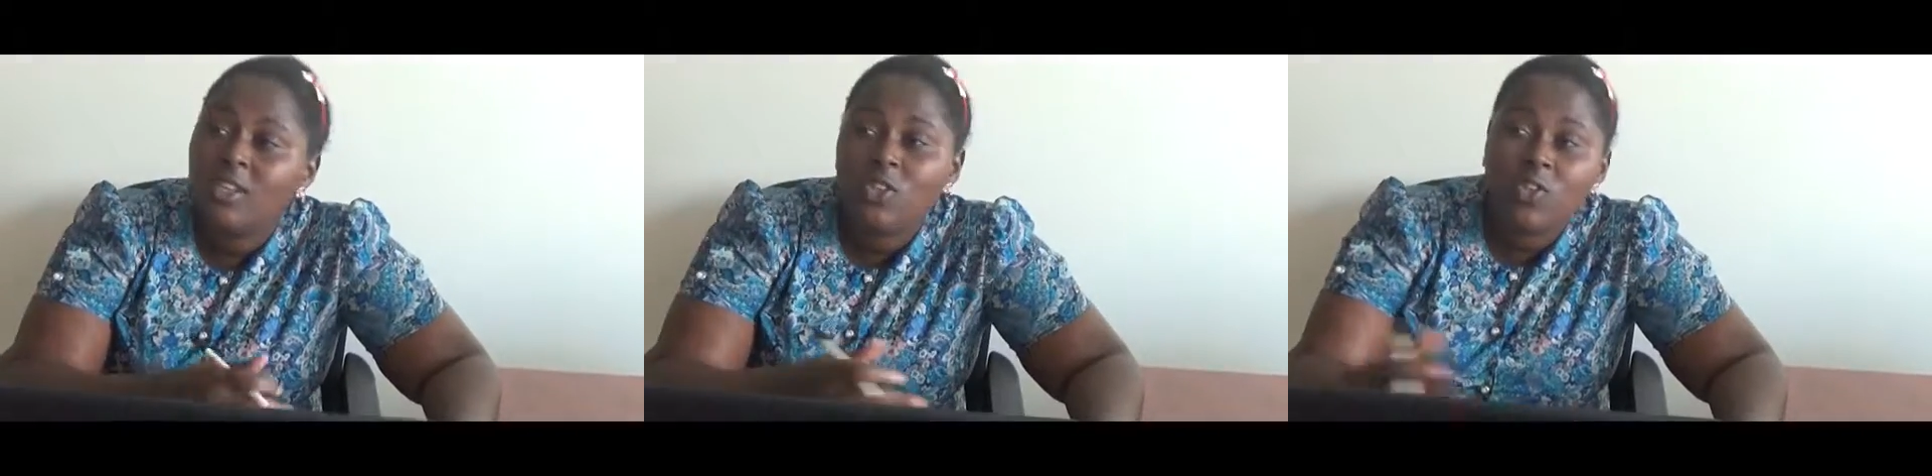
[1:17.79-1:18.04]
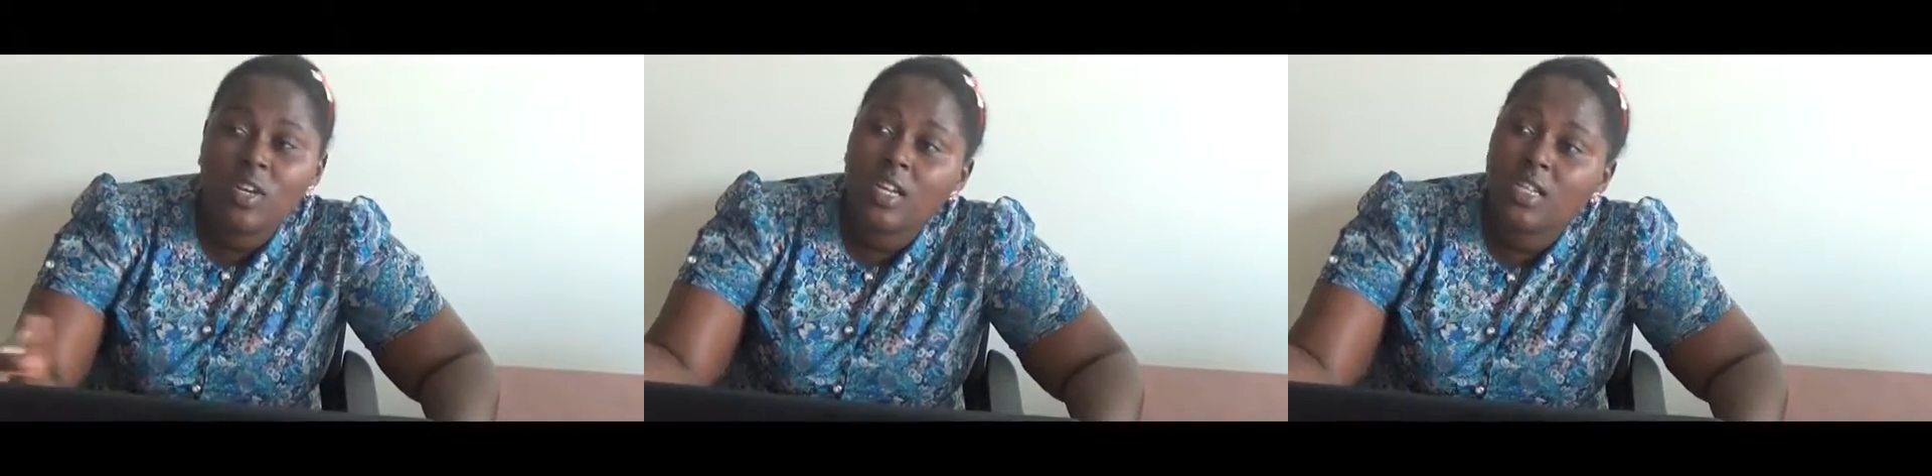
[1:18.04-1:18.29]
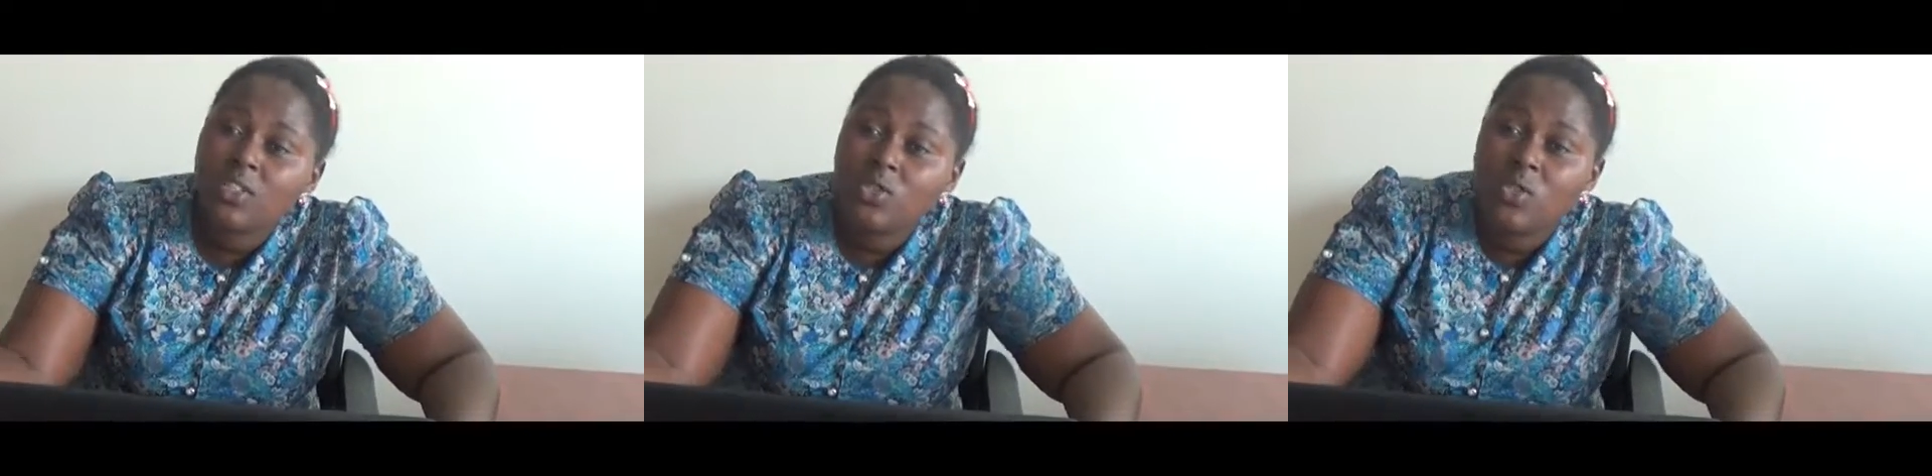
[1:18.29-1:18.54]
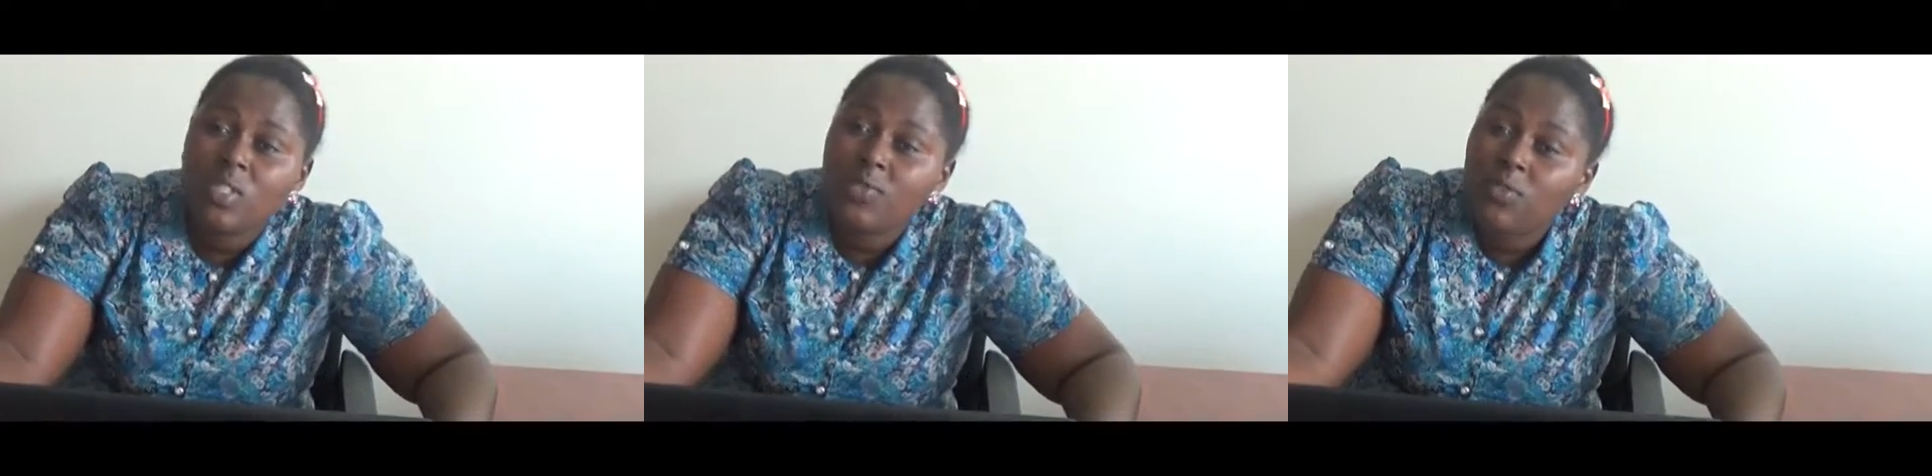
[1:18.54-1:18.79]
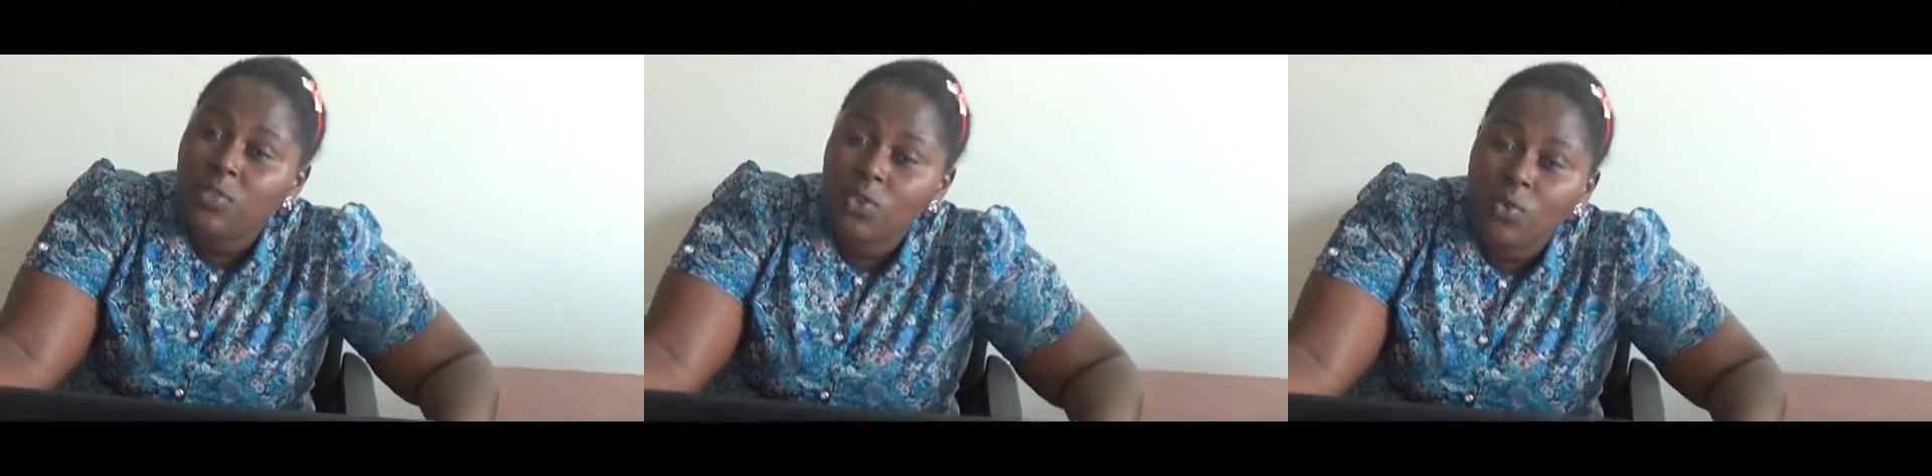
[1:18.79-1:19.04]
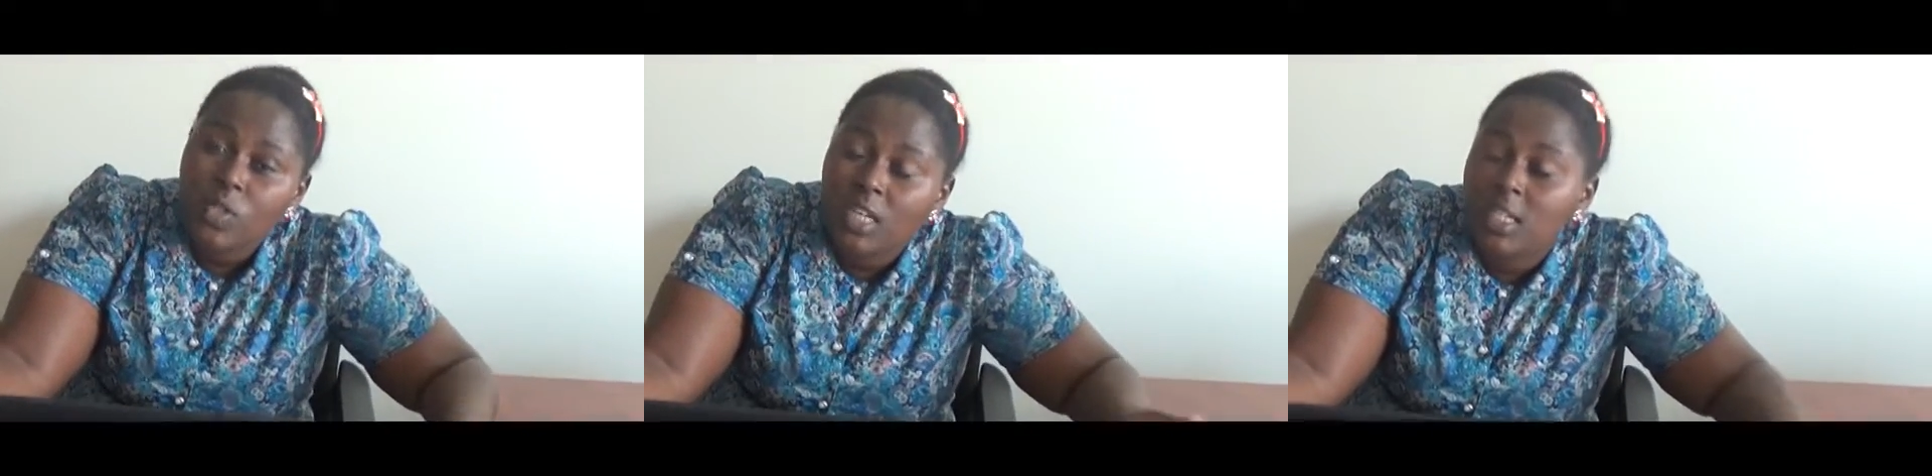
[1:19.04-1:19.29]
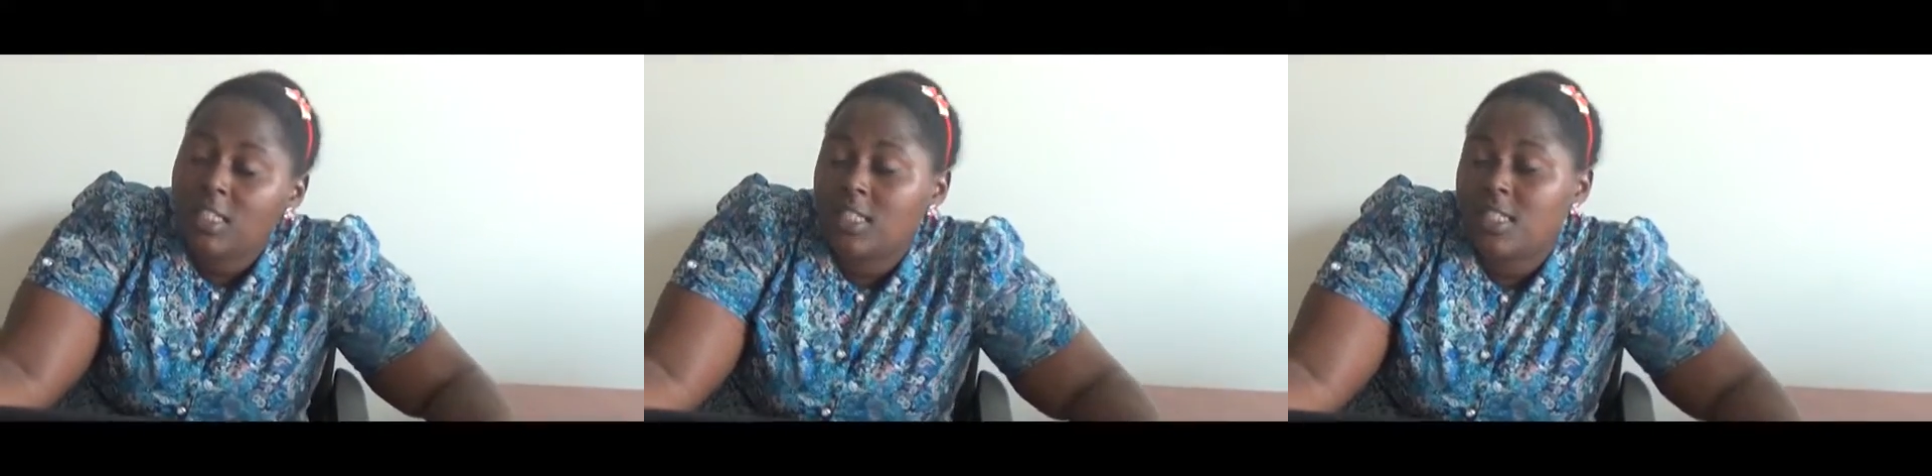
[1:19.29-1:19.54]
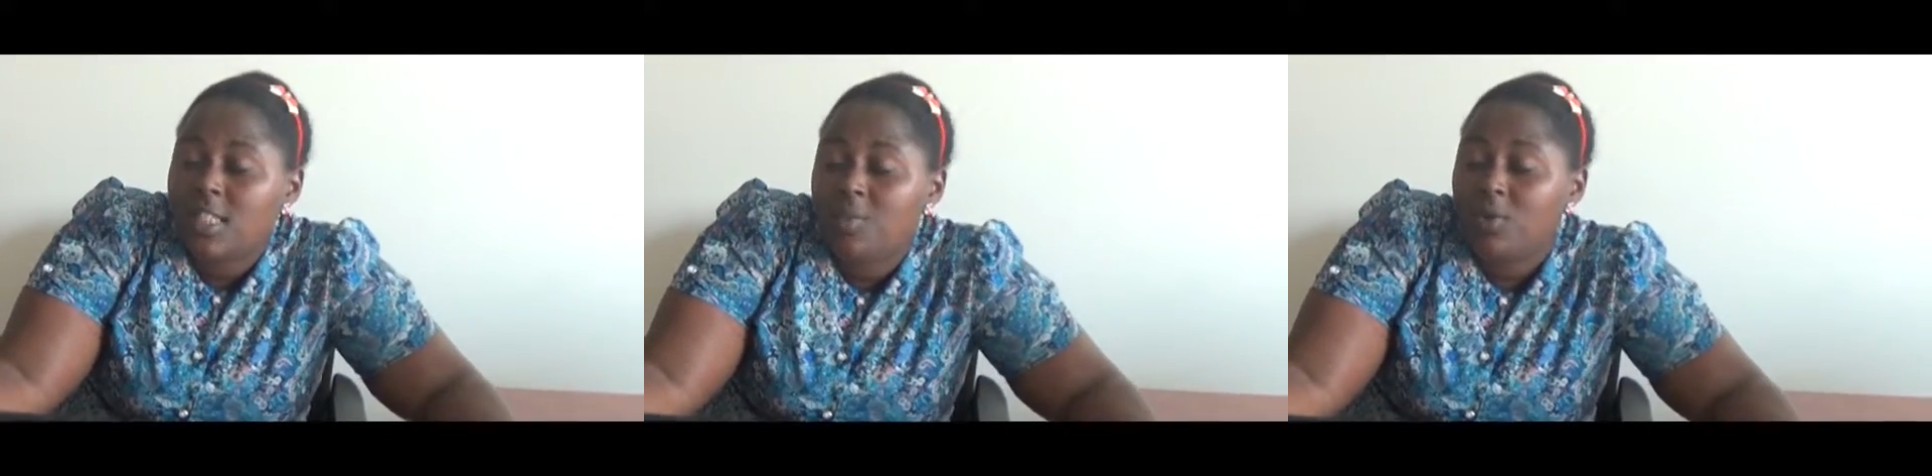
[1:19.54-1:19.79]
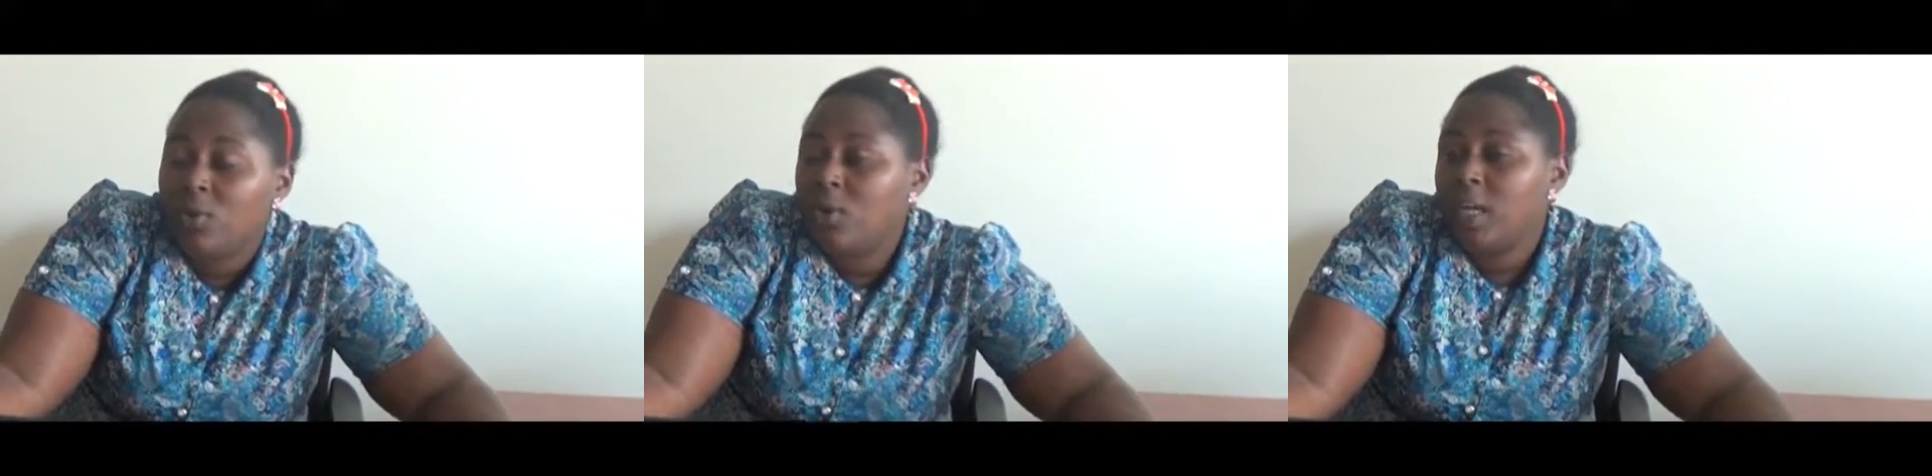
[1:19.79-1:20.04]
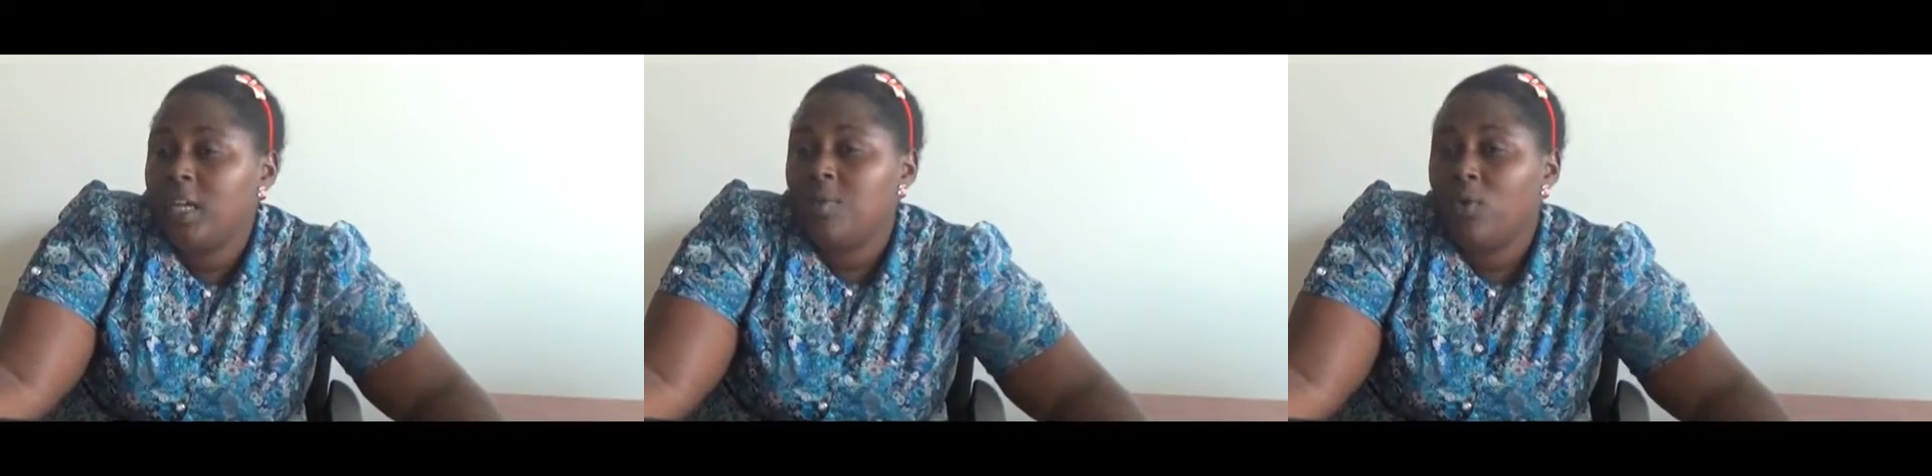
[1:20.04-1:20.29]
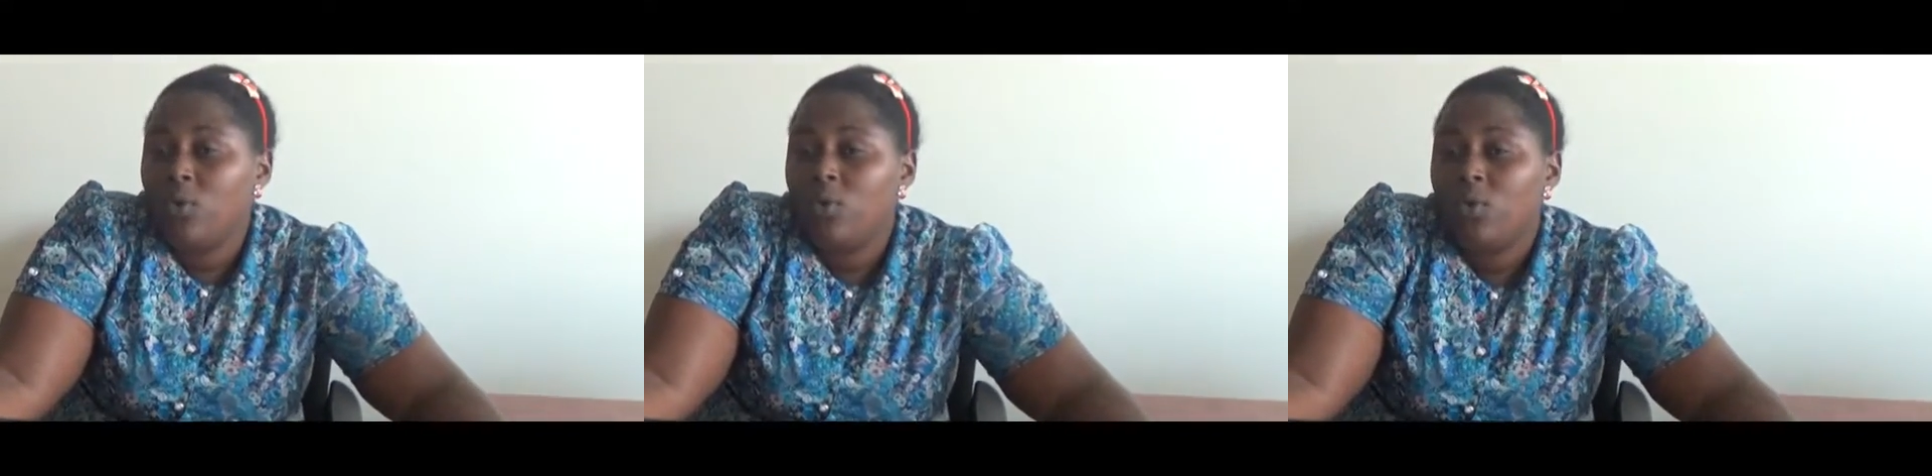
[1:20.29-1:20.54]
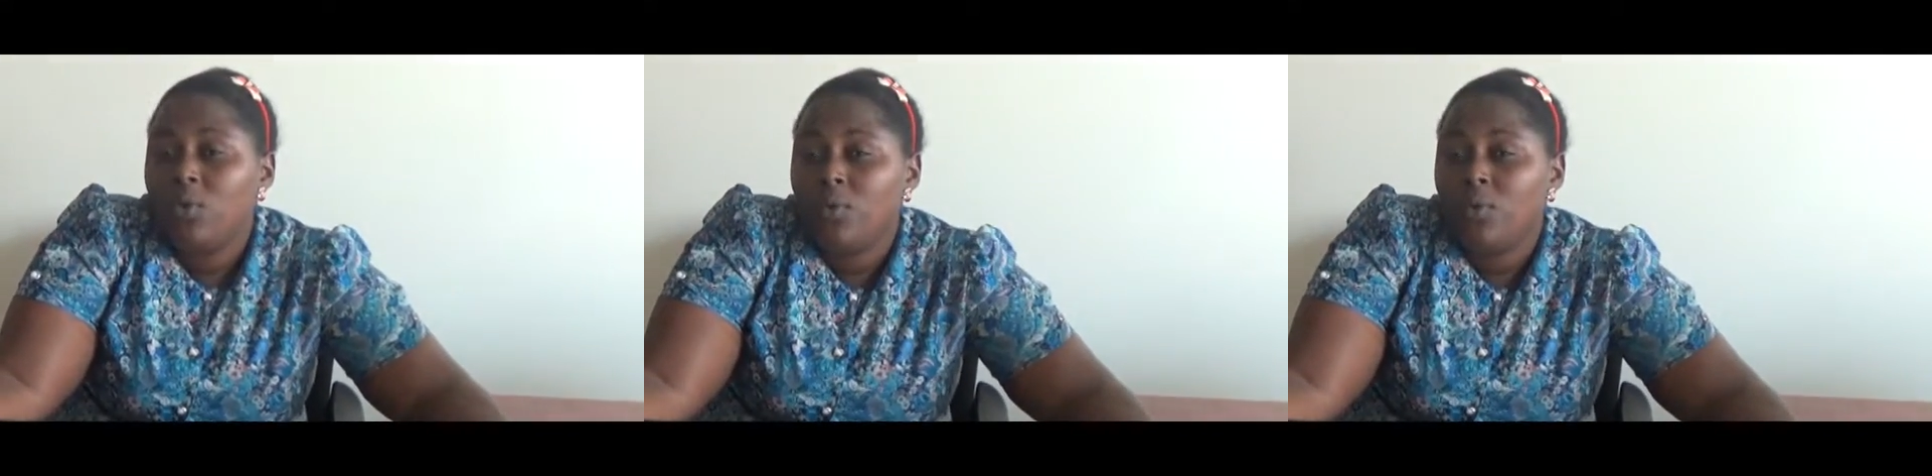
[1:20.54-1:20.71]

Ugandans don't even know which cultures they belong anymore.